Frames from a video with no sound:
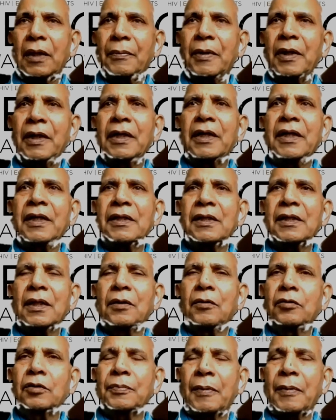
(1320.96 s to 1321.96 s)
abilities
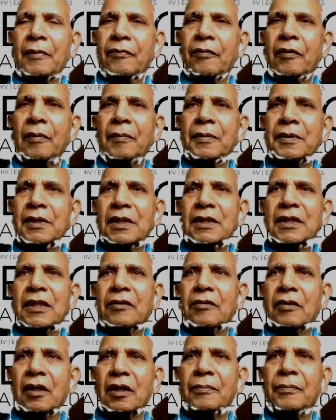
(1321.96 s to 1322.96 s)
and whose performances
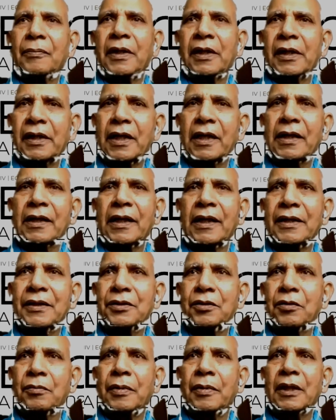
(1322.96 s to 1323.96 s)
have not been
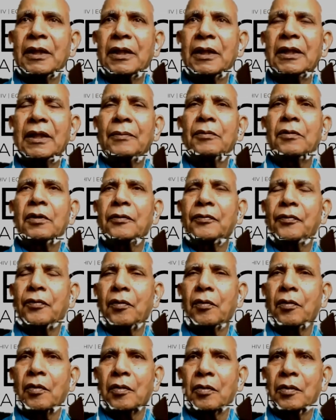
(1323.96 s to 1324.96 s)
recognized, to bring them to the
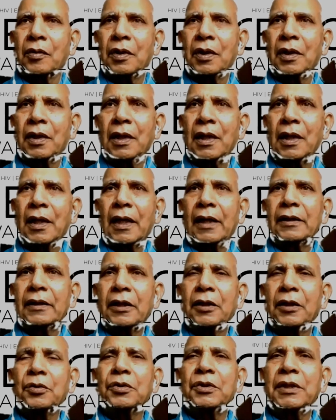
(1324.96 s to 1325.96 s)
fore and
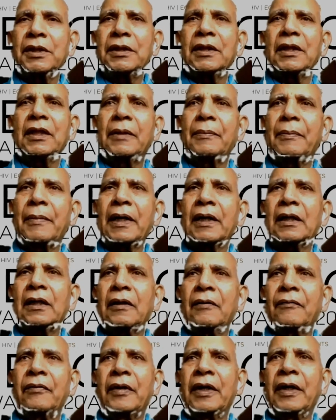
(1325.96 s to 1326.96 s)
then to see that the mantle
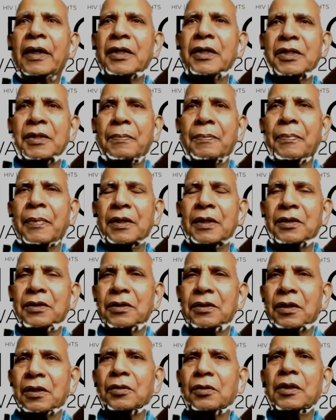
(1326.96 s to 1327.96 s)
of leadership passes
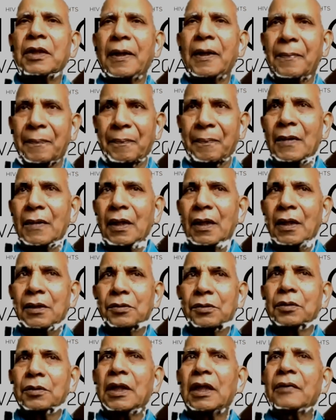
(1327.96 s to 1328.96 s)
on to them. So
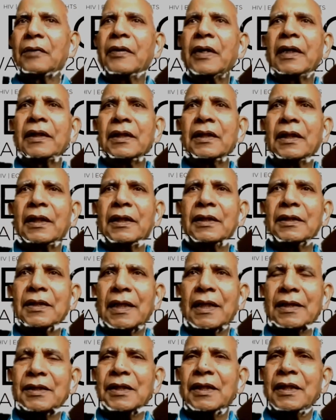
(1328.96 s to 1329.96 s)
that way, I think it is an
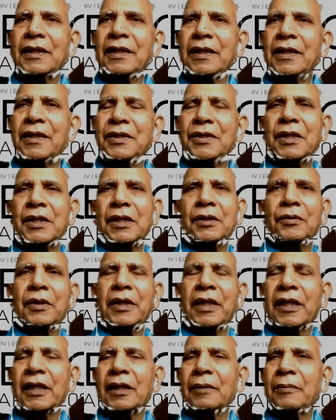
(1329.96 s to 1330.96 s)
excellent initiative
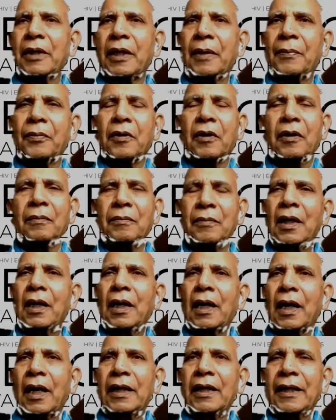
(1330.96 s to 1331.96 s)
taken by APCOM.
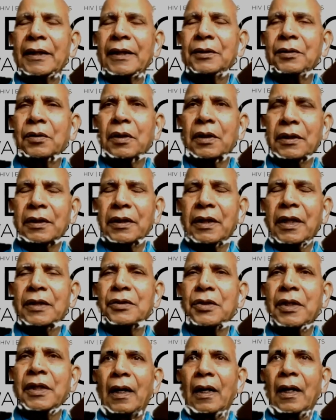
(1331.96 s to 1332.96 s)
I like to
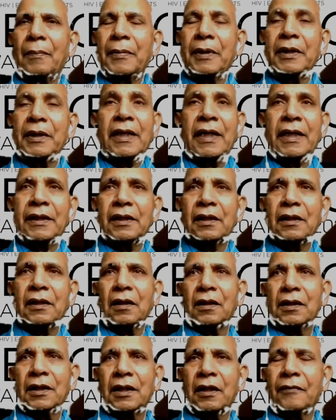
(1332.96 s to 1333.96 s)
congratulate Midnight and
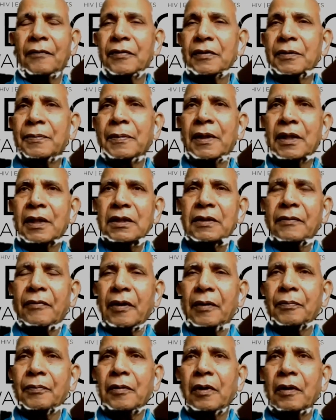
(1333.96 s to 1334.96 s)
all the office bearers of
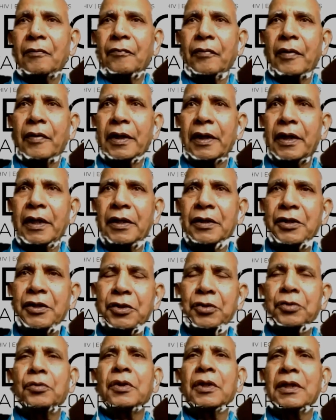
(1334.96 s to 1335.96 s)
APCOM for
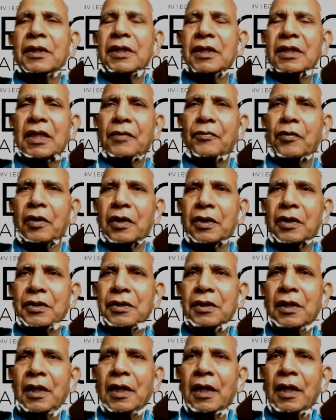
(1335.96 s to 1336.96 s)
instituting these
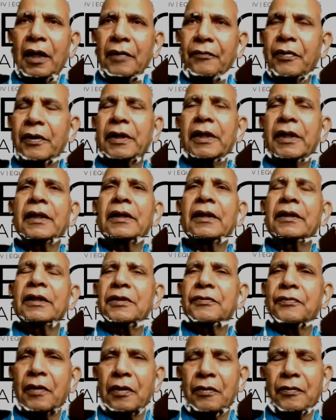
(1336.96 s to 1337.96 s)
awards and for taking
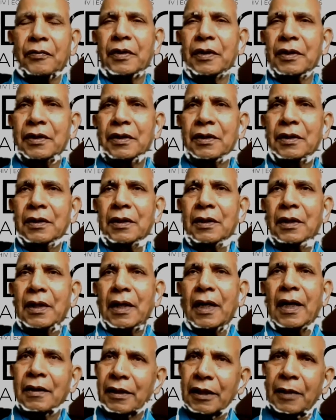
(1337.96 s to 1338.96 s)
this forward.
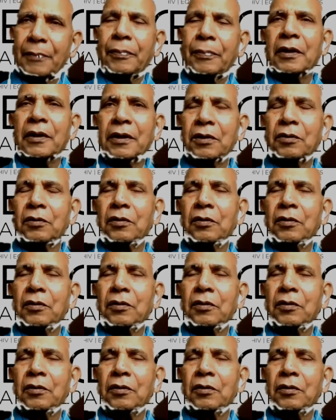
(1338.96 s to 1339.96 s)
And keep on the
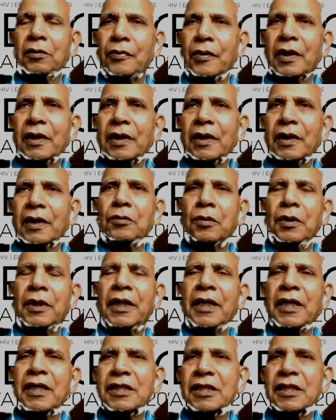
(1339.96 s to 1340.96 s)
good work.
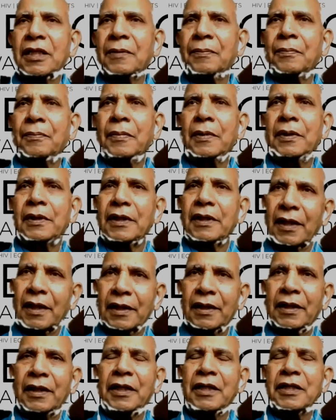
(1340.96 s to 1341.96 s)
Have new
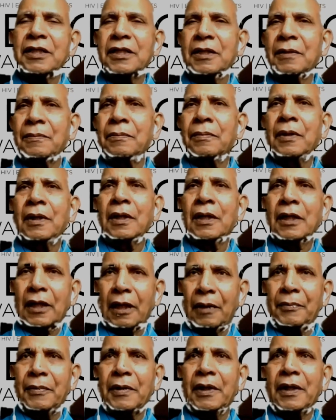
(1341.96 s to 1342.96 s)
leadership, young leadership
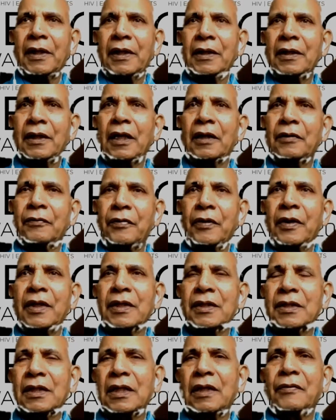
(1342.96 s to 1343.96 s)
coming in at
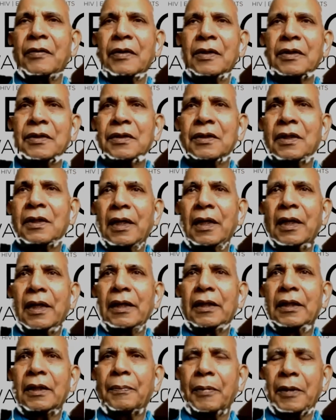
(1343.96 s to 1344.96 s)
various levels
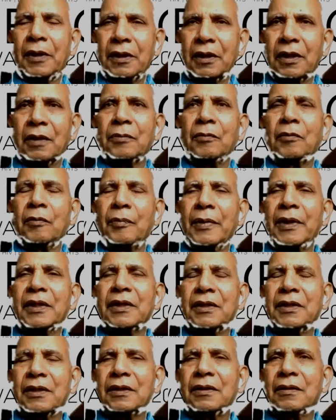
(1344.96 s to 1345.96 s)
in the particular
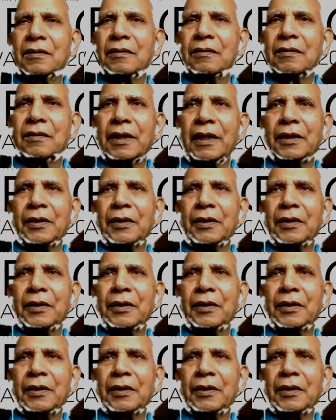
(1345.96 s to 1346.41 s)
movement. Thank